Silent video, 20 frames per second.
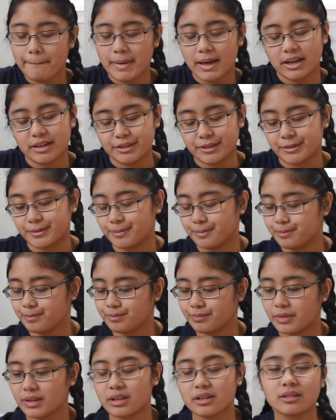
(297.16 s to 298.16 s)
I don't know.
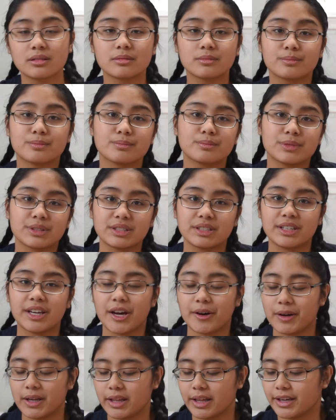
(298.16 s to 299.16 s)
We'll see
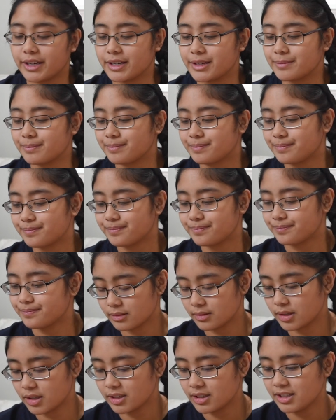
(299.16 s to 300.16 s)
how I like it.
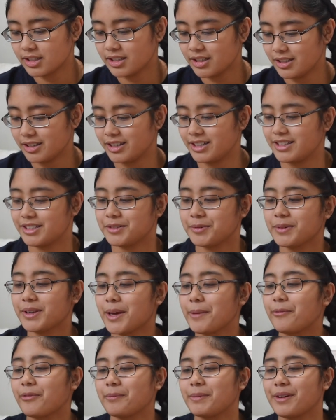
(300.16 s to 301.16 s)
Alright, this one
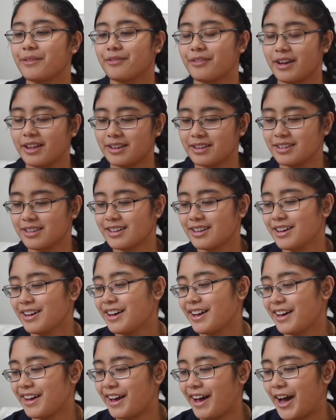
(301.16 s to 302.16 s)
came from my friend.
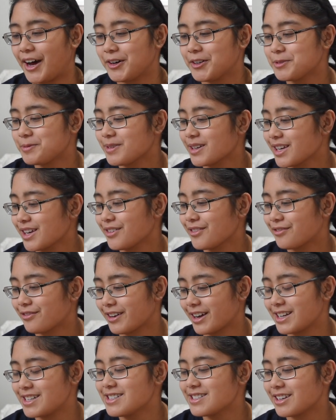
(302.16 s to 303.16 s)
How's making
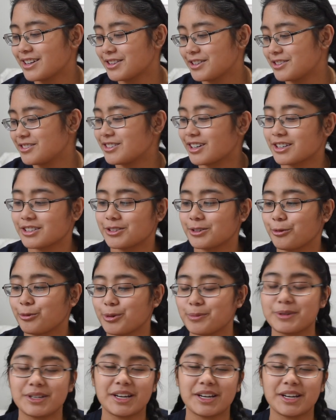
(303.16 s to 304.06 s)
friends on the Drexel group